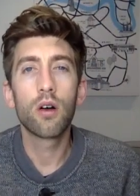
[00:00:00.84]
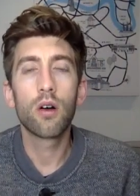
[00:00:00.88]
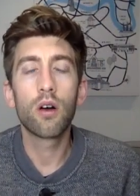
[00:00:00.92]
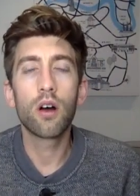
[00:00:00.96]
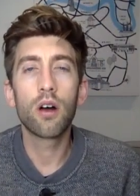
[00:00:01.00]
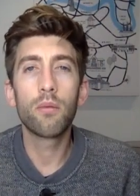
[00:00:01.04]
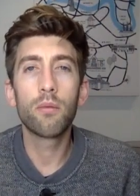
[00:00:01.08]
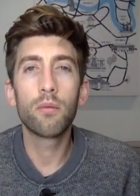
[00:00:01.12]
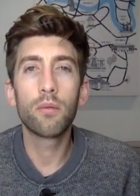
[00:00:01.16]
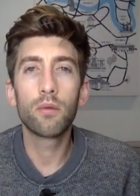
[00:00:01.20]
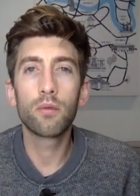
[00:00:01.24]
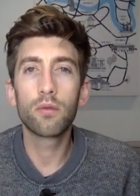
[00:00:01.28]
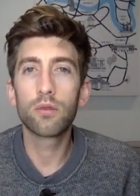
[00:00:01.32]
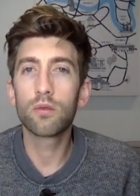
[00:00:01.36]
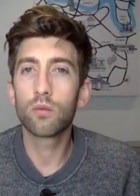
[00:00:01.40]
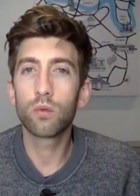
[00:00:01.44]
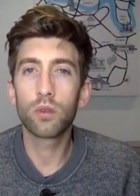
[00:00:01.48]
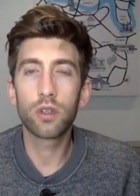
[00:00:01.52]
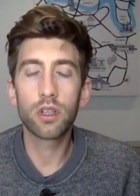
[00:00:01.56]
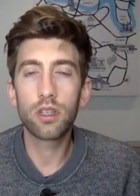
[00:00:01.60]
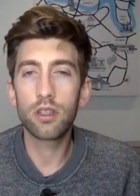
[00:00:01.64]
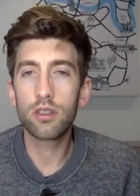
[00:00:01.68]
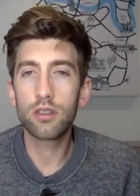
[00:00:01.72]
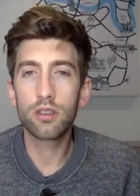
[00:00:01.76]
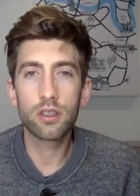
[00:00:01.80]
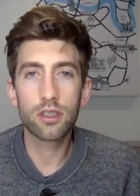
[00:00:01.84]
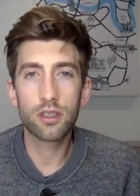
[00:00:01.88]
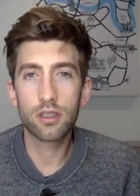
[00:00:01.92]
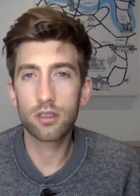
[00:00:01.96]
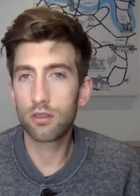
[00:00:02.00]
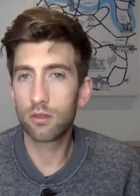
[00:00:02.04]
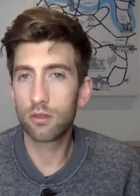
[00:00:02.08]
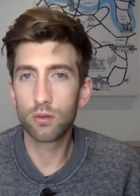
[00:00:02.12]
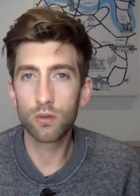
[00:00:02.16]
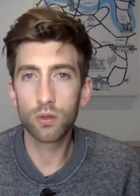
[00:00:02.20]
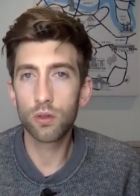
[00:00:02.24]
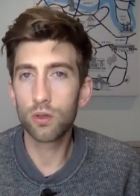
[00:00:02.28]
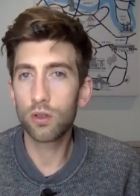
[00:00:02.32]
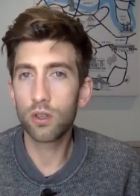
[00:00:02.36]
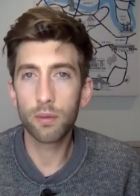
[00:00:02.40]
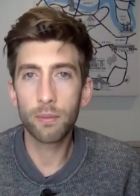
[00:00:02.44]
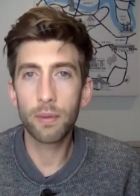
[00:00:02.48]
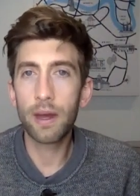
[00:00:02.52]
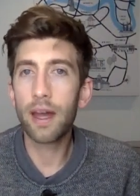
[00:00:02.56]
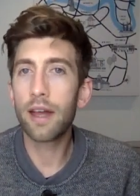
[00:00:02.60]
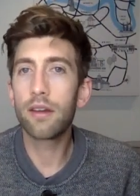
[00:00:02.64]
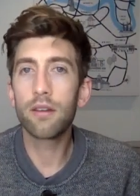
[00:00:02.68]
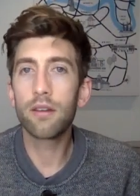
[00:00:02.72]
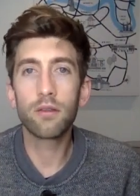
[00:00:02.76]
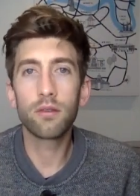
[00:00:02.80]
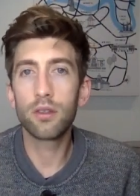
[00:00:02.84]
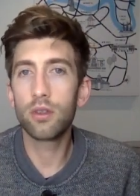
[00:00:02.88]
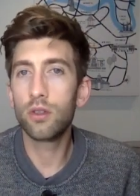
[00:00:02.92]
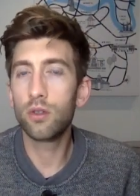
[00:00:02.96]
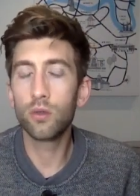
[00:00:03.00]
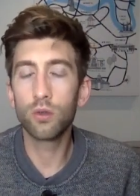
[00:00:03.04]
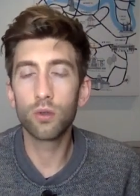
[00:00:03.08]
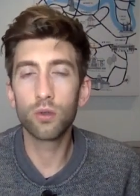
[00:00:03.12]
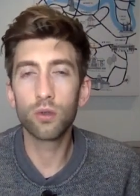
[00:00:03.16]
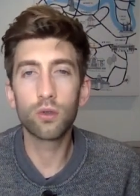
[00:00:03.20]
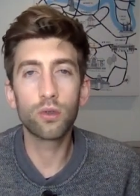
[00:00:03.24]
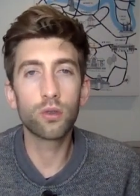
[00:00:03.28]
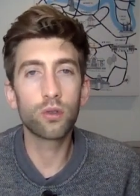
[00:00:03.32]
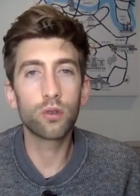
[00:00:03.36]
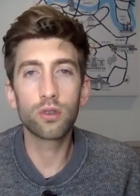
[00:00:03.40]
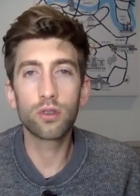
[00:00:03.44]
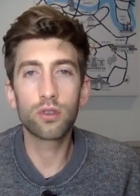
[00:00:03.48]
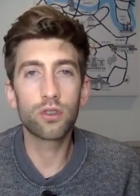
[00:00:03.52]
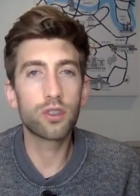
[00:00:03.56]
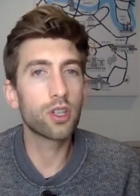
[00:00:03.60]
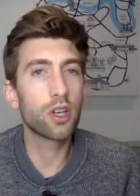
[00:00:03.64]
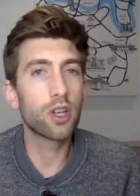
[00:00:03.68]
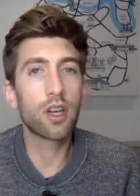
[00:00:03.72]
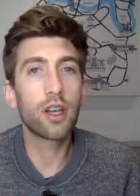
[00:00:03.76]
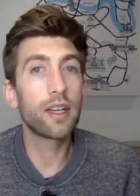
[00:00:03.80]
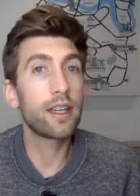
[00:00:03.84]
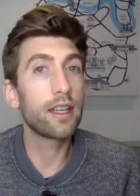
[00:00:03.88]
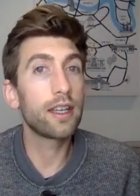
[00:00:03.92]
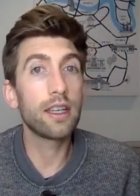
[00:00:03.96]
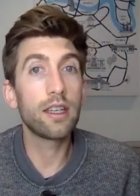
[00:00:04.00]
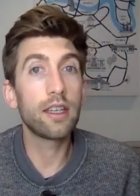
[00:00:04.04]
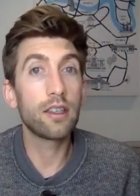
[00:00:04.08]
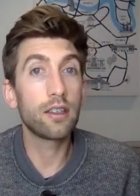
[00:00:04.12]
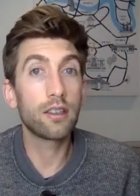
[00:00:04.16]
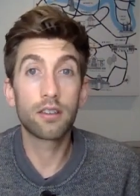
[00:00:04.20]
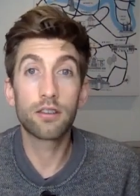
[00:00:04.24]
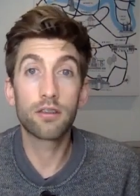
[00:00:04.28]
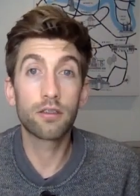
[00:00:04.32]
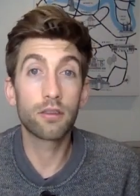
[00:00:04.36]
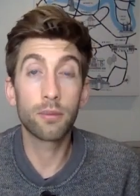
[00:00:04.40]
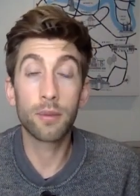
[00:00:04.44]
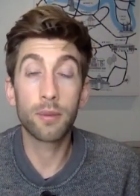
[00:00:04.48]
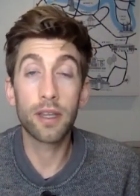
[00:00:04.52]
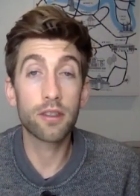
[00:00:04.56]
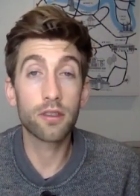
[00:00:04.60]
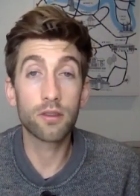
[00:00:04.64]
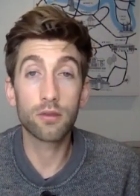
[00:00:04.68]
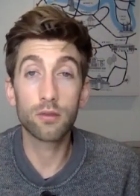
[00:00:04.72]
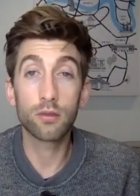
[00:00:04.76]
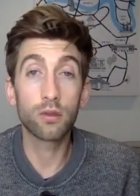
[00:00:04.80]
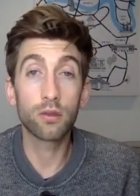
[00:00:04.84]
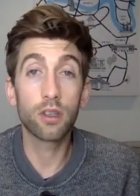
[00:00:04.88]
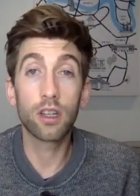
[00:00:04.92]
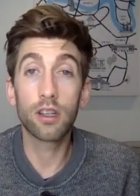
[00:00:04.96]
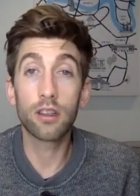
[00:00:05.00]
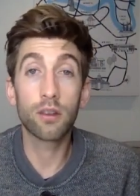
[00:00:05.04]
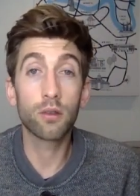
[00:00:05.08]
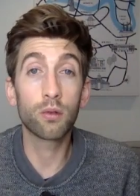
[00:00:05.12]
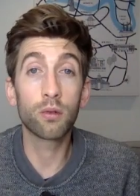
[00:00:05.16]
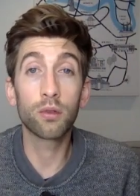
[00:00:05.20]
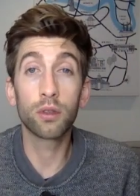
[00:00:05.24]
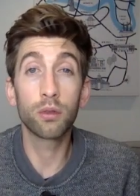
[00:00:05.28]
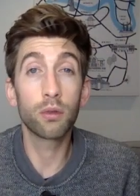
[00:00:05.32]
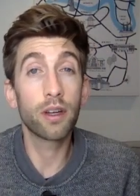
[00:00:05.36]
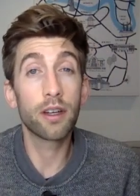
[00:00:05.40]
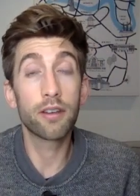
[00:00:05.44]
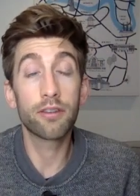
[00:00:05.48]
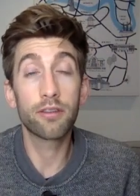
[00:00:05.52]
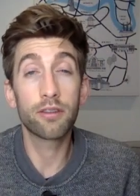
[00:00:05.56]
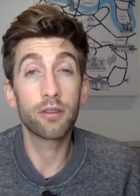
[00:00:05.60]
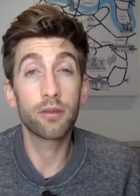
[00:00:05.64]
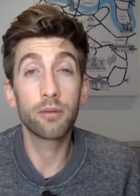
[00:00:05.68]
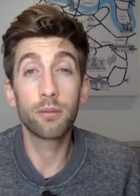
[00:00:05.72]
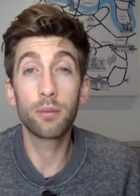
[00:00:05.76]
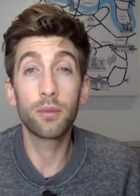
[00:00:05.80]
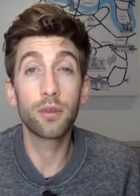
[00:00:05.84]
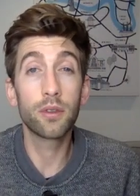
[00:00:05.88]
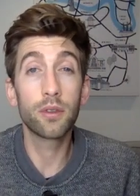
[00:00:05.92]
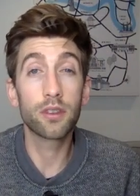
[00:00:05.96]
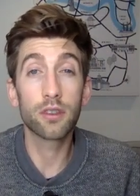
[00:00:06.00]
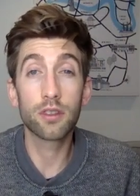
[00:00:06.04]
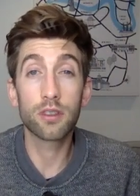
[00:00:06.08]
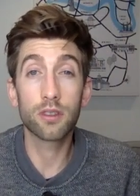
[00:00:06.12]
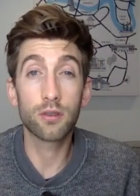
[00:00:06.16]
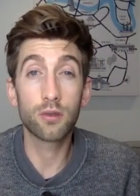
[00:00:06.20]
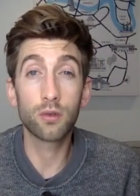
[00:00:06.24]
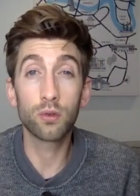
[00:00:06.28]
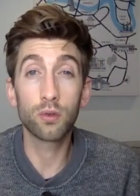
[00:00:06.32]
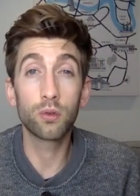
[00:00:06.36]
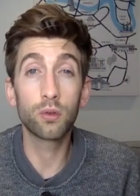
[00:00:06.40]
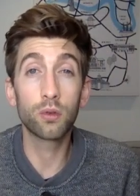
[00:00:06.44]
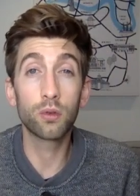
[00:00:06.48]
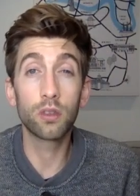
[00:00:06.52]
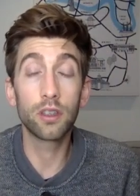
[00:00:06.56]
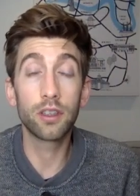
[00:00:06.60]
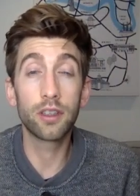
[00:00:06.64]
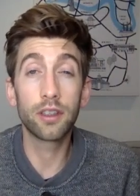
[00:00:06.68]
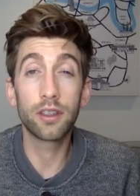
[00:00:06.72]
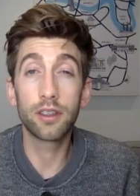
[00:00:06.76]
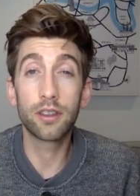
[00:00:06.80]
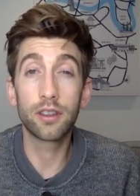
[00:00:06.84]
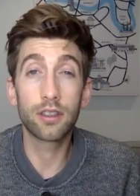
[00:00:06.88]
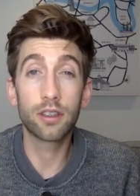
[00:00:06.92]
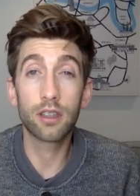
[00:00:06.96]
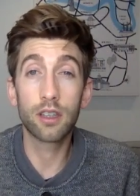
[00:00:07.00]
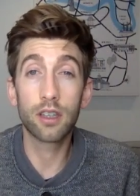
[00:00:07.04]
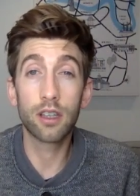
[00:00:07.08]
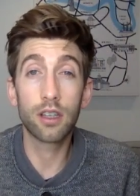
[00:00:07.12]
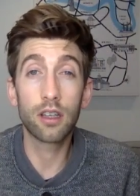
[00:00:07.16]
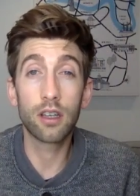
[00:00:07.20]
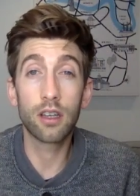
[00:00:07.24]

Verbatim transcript: um, why don't you just talk about your journey to med school, like all the way from school and uh,